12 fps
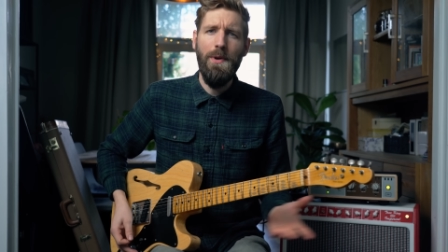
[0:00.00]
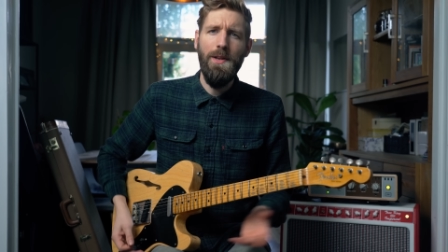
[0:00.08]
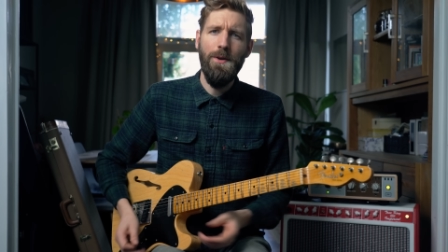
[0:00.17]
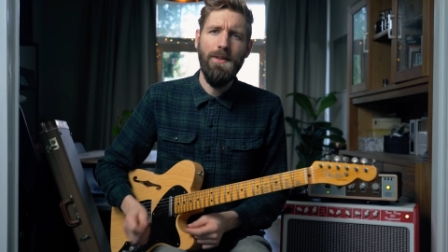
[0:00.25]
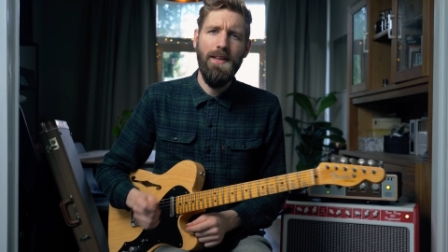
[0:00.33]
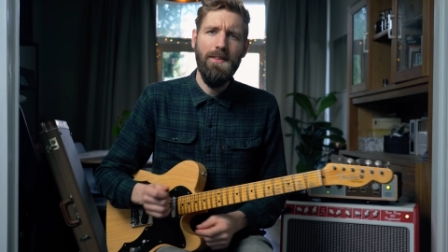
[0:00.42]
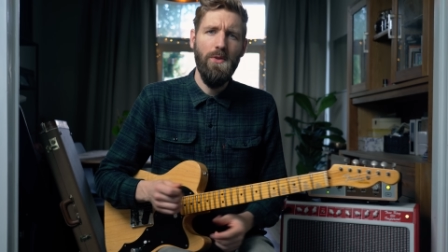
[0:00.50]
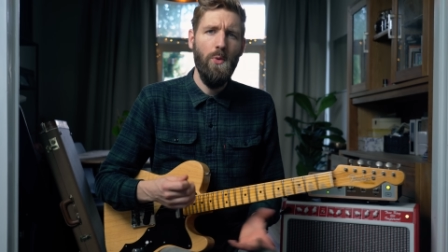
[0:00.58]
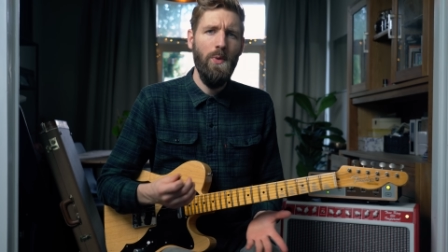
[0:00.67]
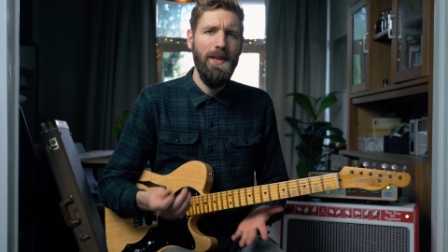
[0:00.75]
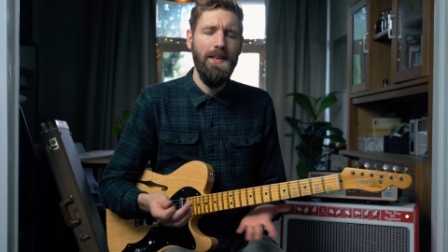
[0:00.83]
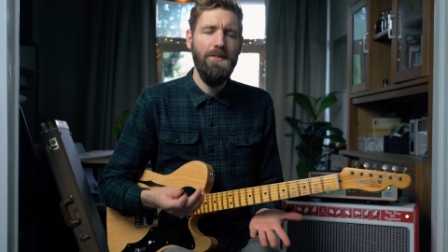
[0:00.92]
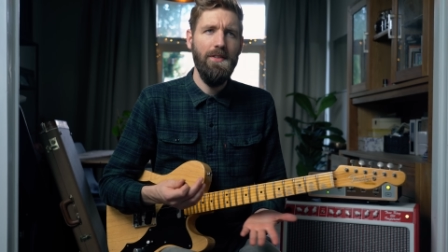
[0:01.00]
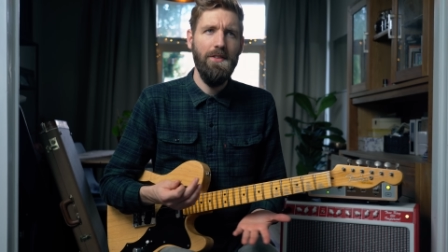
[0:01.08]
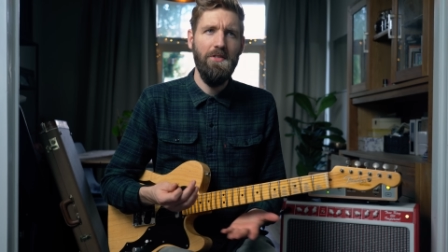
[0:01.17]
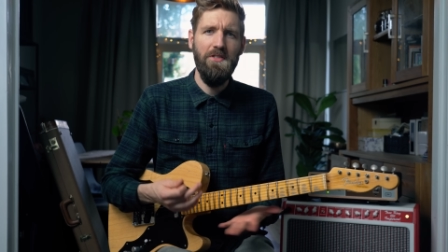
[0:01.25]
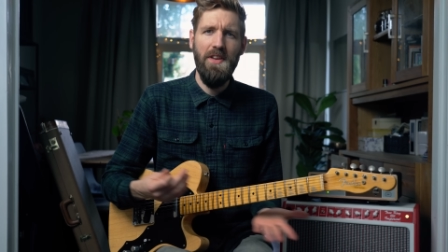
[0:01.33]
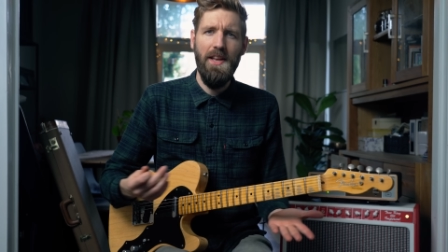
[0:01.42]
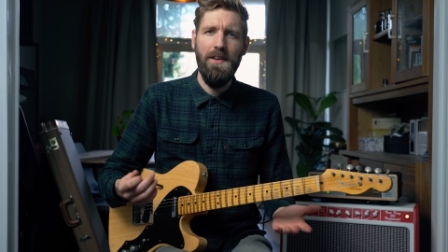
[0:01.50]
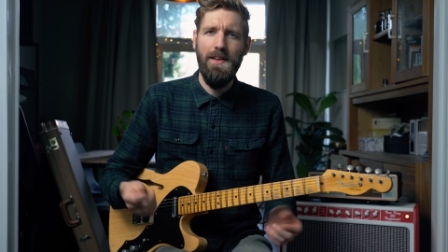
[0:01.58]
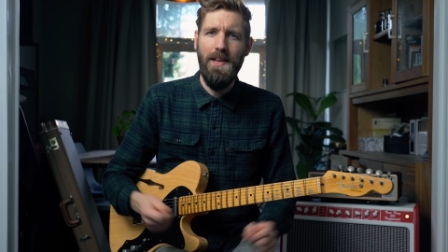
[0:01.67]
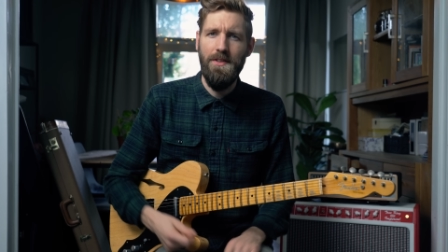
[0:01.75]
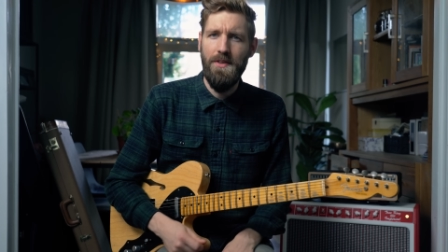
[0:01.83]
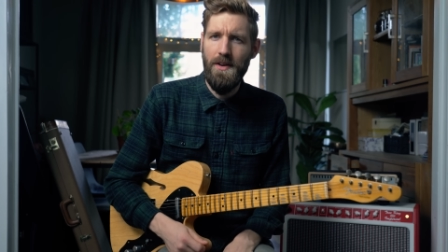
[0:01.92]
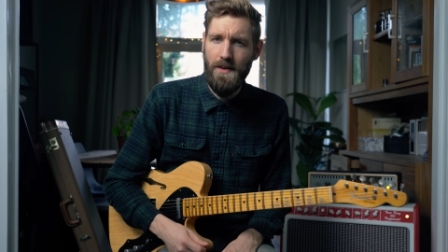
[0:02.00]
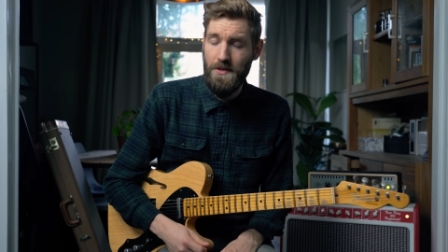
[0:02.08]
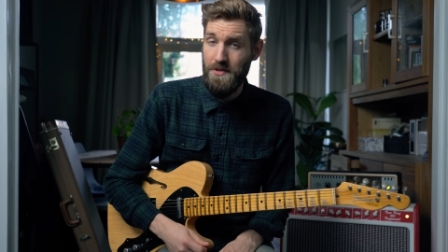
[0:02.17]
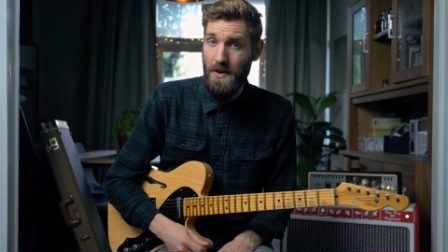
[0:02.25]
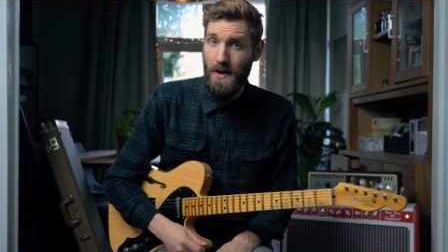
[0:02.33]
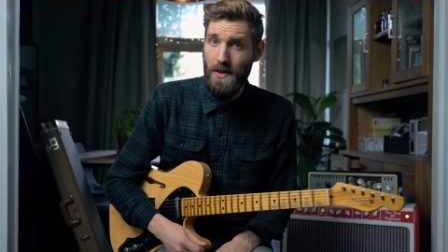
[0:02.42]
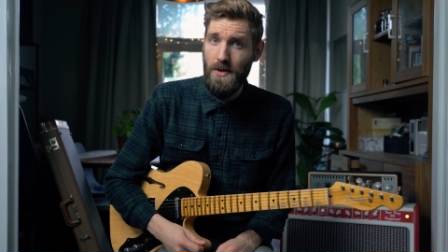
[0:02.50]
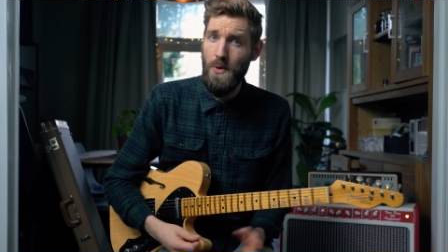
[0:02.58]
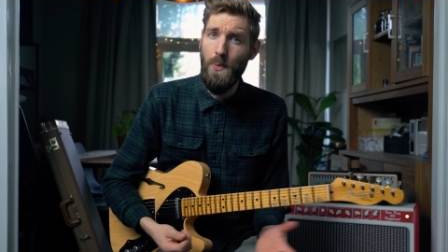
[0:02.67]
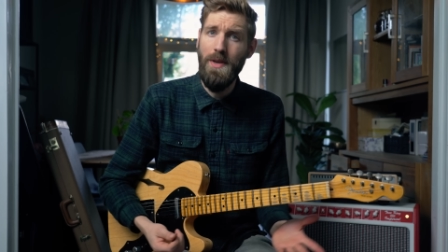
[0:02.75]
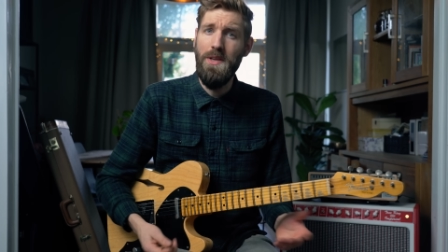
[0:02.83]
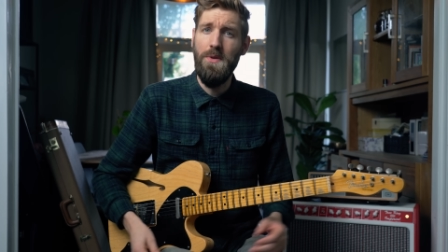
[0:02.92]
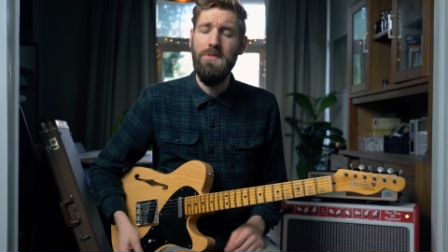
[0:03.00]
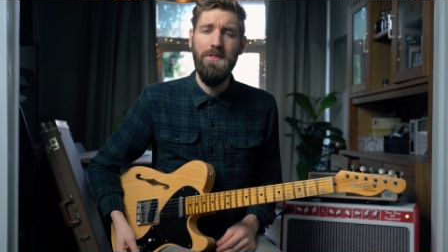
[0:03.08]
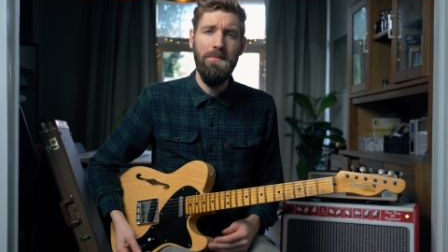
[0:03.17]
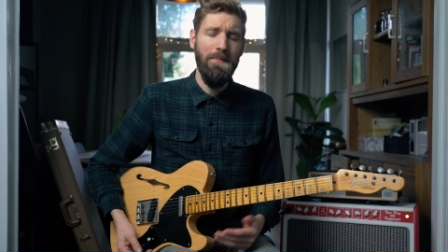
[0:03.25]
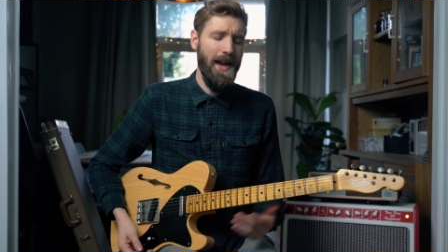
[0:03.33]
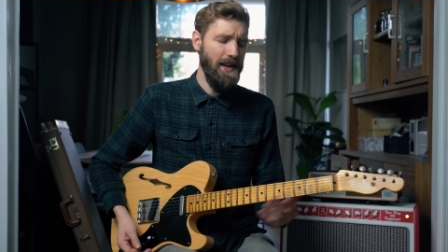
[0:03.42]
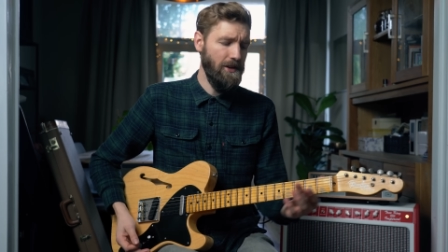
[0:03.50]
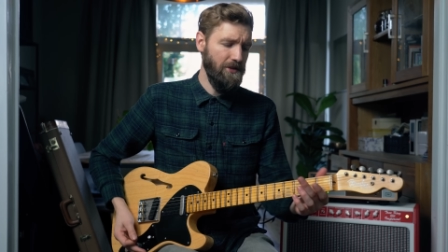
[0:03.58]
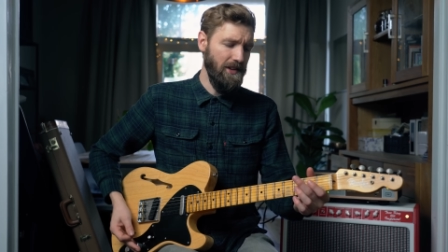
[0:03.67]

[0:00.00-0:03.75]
we learned that when it's a sadder and darker song, we use the minor